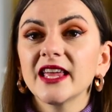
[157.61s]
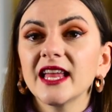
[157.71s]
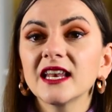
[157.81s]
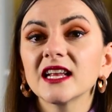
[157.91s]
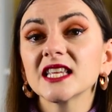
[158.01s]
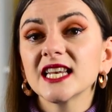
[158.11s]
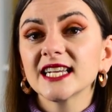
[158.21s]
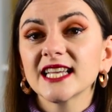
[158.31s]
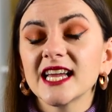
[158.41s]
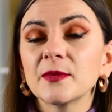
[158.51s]
Then the
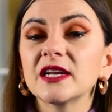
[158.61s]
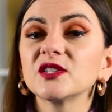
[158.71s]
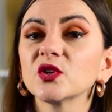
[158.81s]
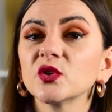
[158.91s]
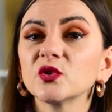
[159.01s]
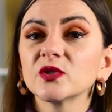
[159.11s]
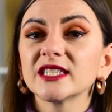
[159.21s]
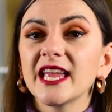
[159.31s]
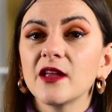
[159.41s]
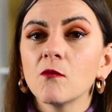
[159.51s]
next item I sold was
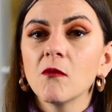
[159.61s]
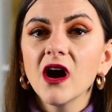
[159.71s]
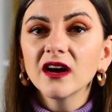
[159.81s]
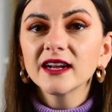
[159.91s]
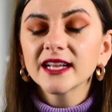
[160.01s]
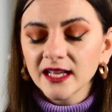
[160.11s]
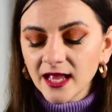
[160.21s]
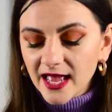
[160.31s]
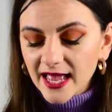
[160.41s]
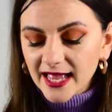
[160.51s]
a mug
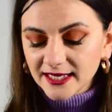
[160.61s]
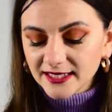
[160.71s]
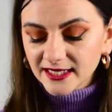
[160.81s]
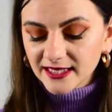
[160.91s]
and